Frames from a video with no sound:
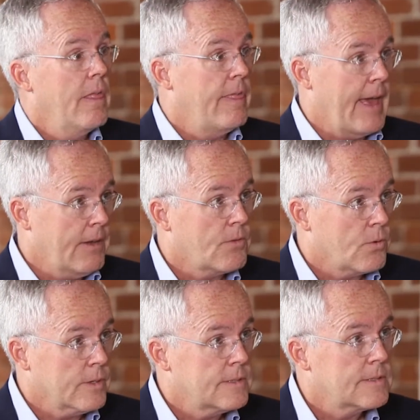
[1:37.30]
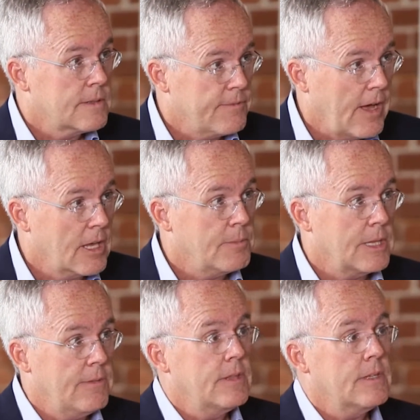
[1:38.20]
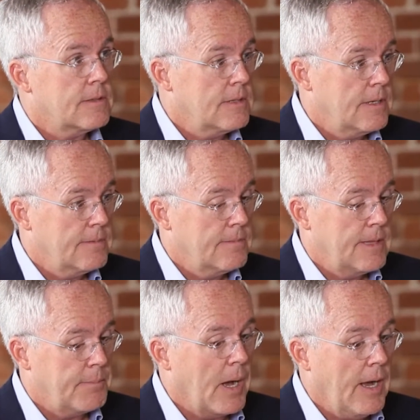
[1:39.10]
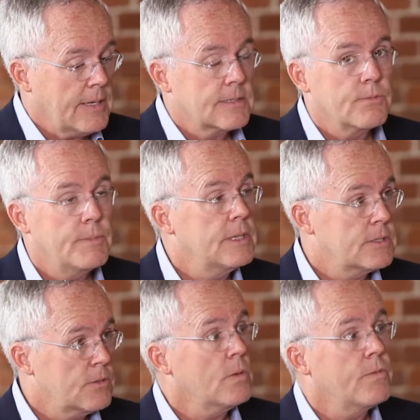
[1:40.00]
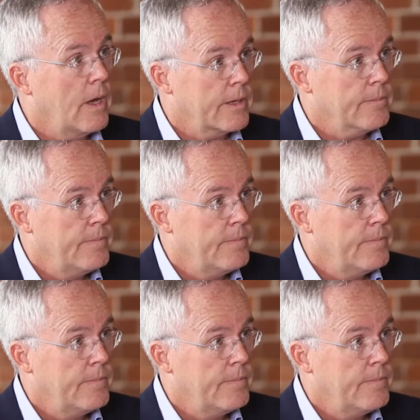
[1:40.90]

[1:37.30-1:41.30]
That, of course, the volume leaving the box would be the stroke volume.